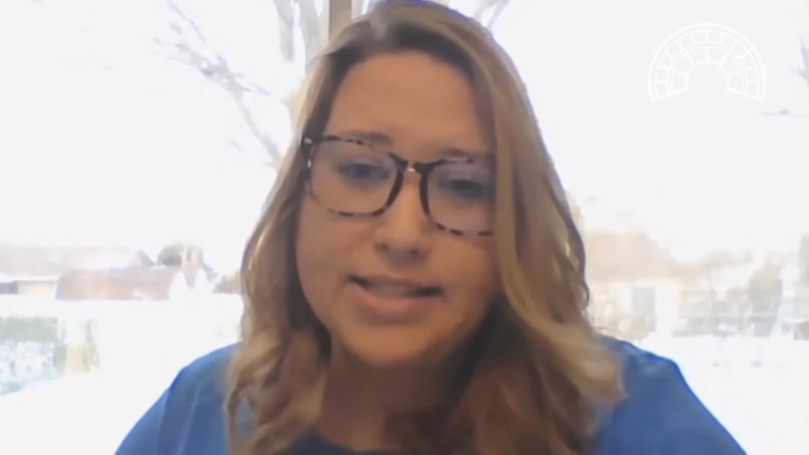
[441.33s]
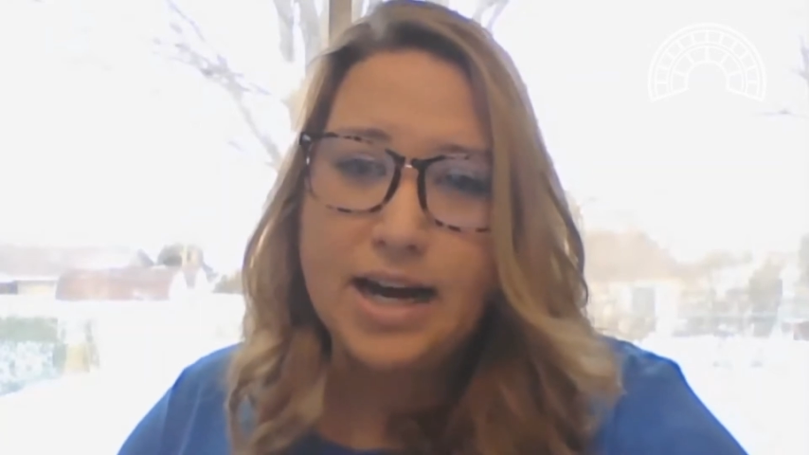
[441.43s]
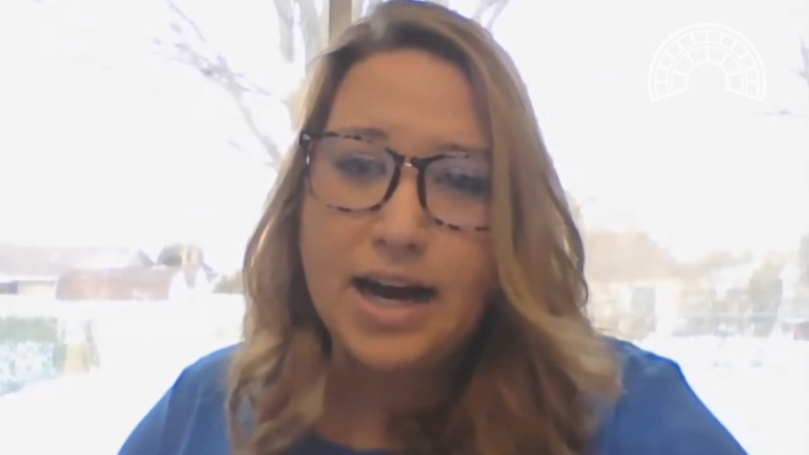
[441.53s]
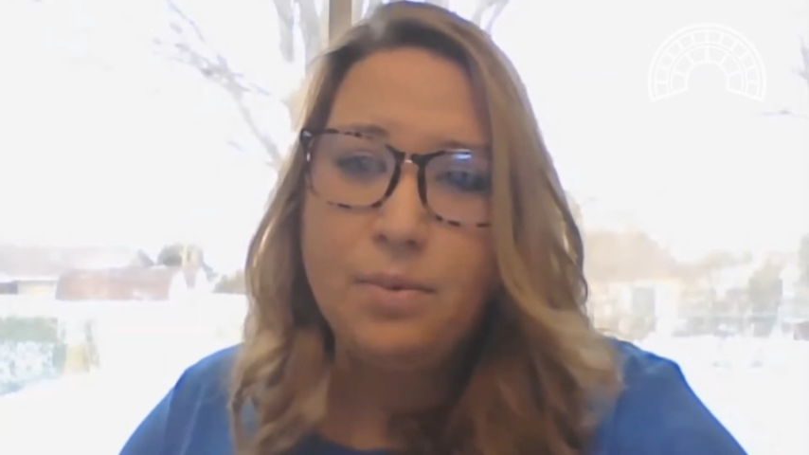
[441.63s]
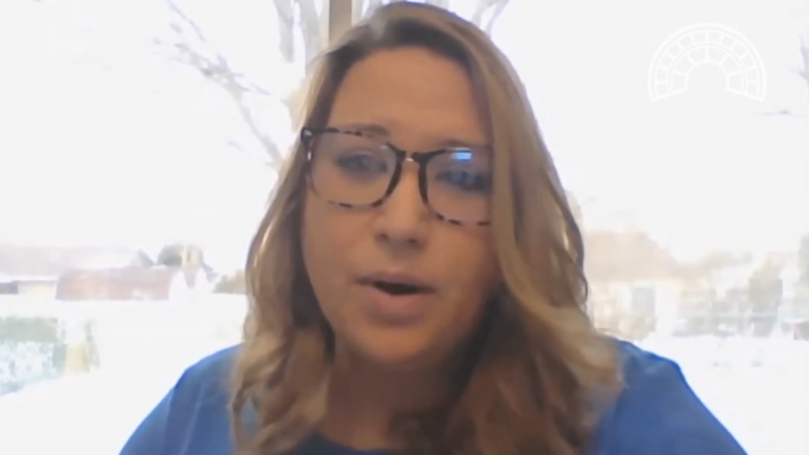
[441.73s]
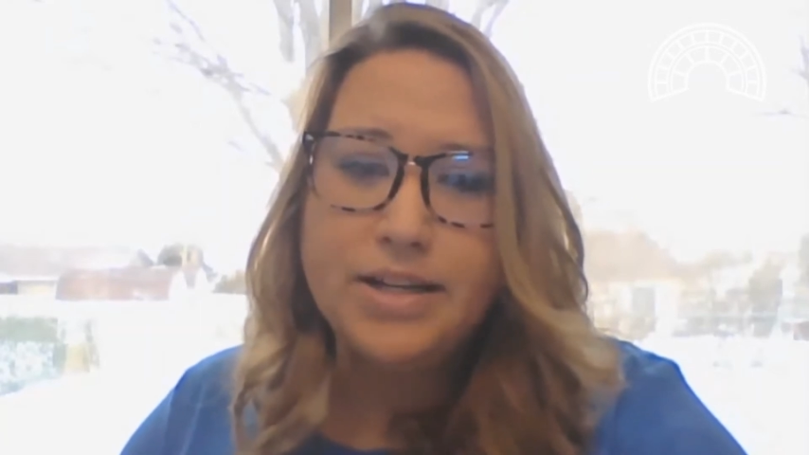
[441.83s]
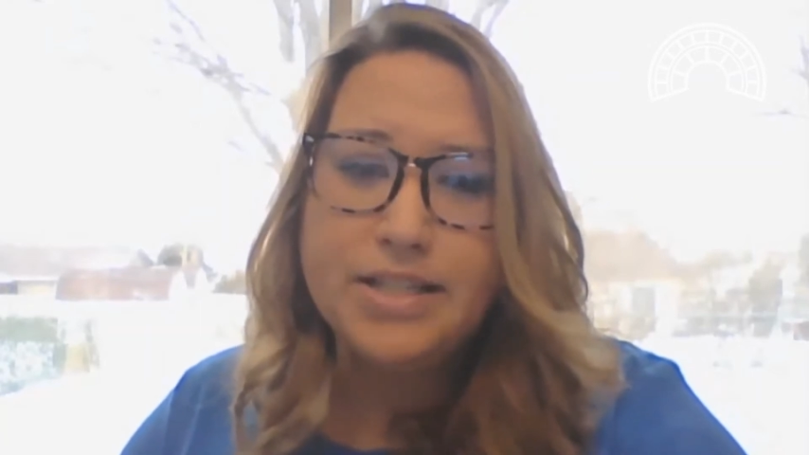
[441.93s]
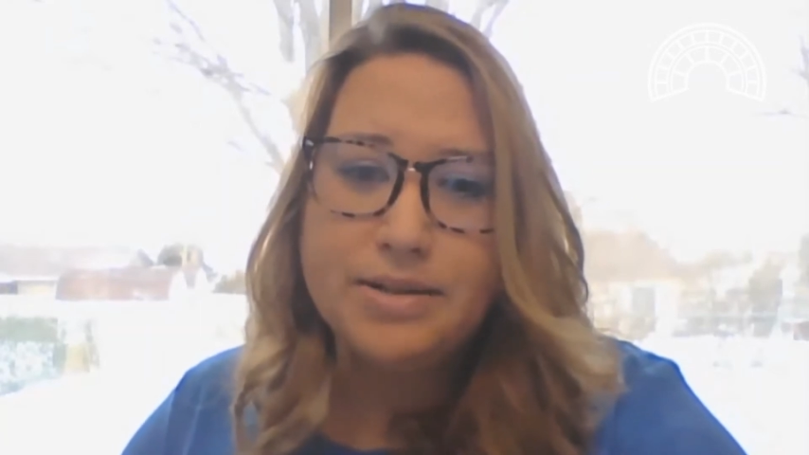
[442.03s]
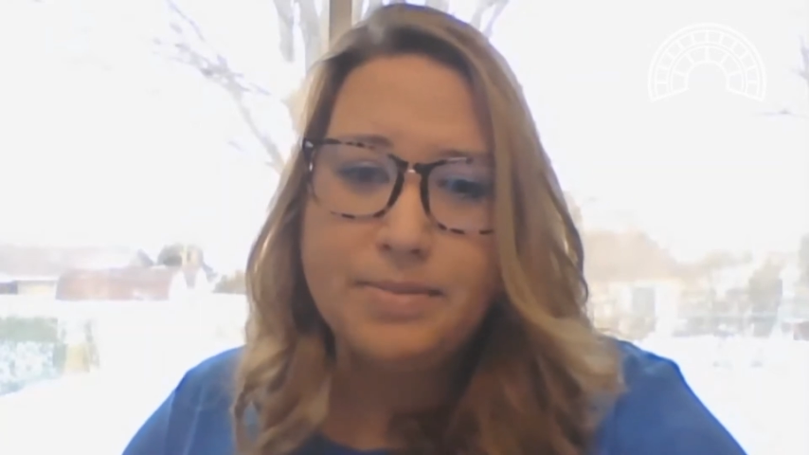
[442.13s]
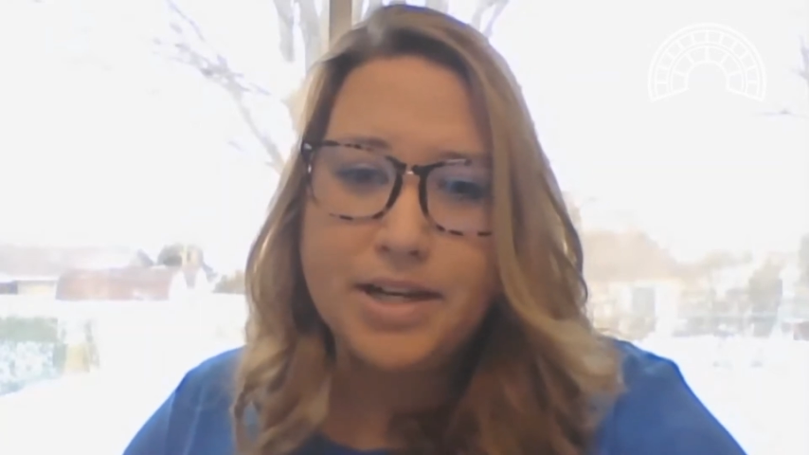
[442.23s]
I wanted to
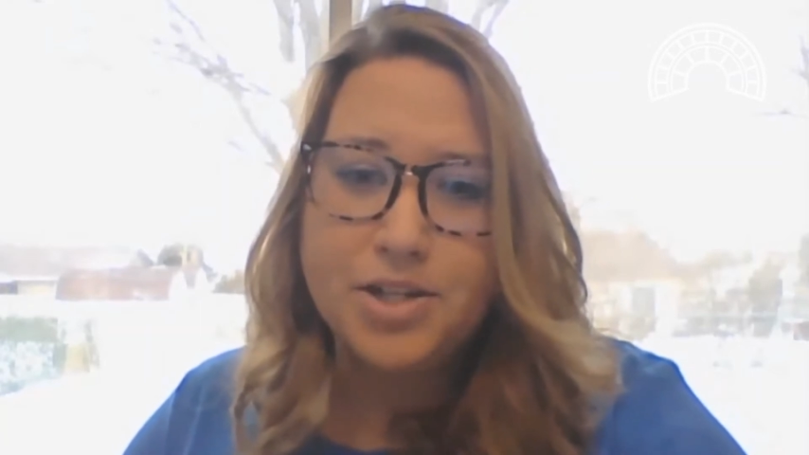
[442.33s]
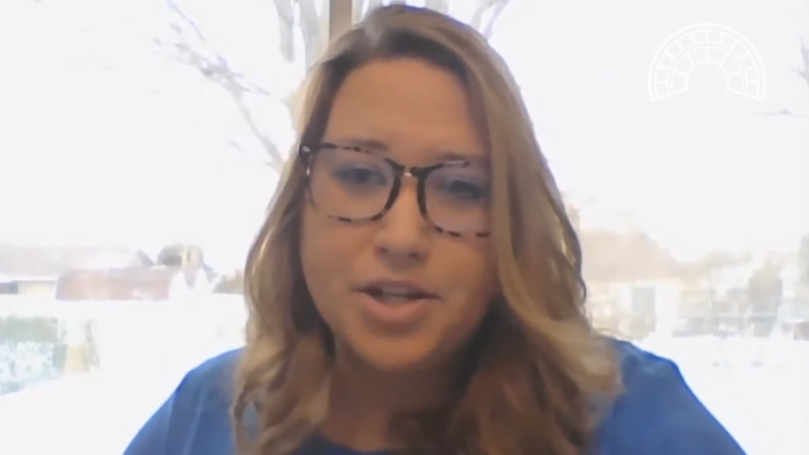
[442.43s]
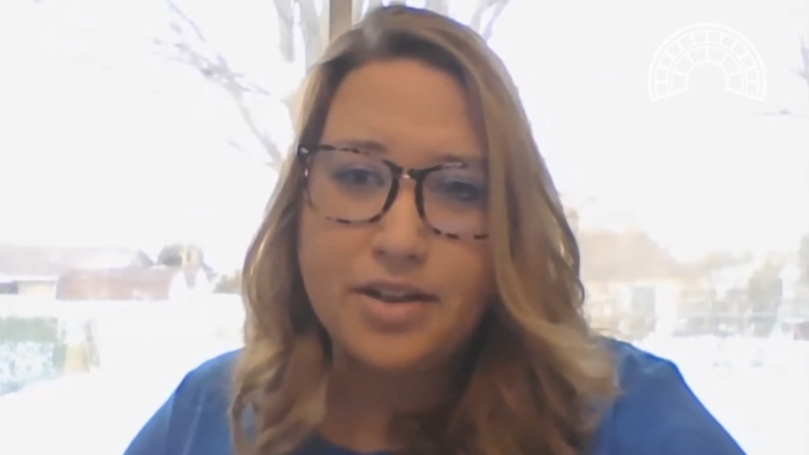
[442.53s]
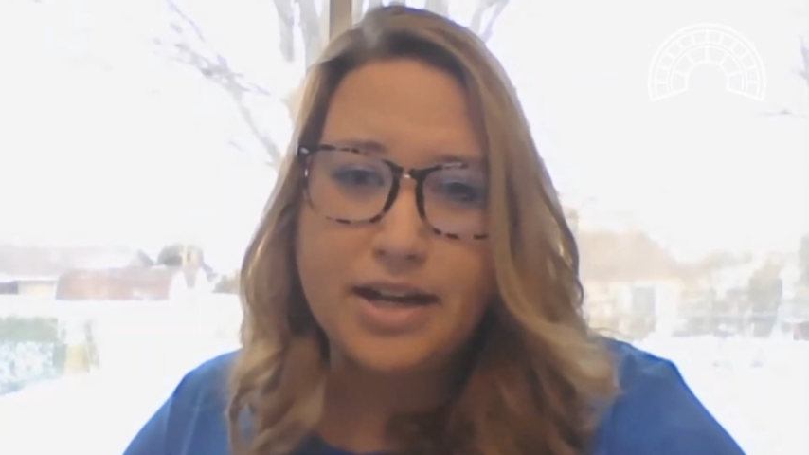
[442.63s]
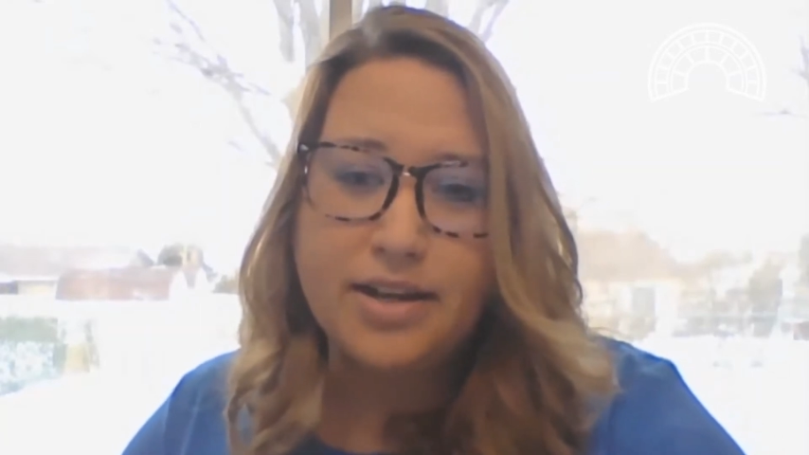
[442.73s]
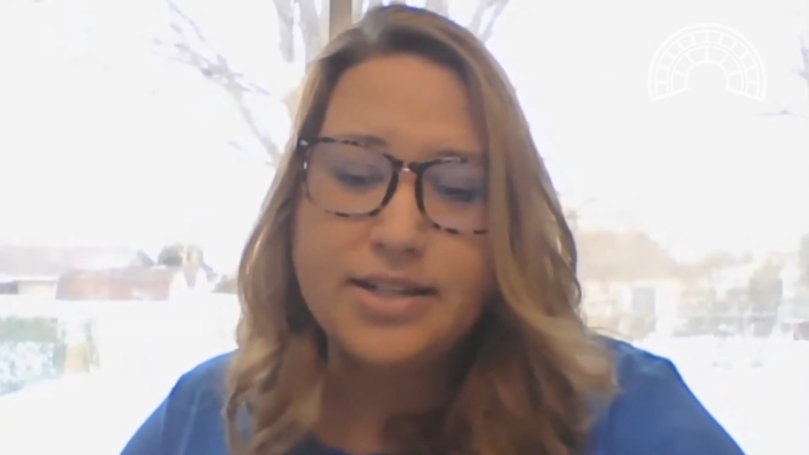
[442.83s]
make sure that I could